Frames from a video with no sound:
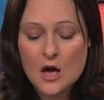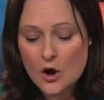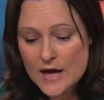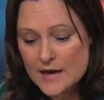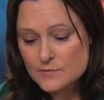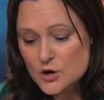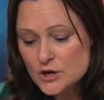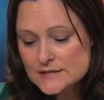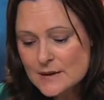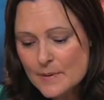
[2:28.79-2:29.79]
Okay,
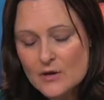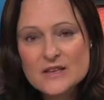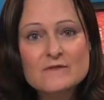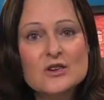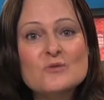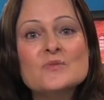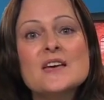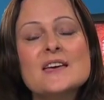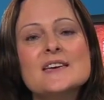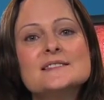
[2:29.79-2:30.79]
third tip I'll give you
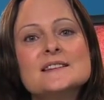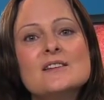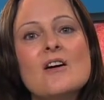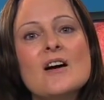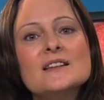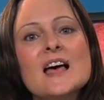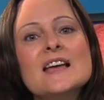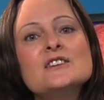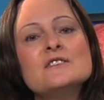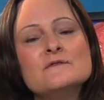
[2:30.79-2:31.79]
is that
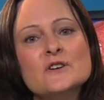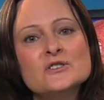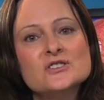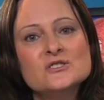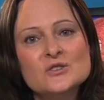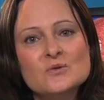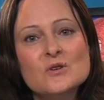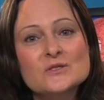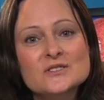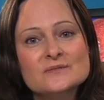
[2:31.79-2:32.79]
online conversion
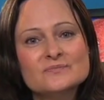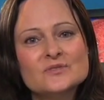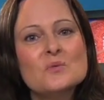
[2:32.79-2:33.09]
tools,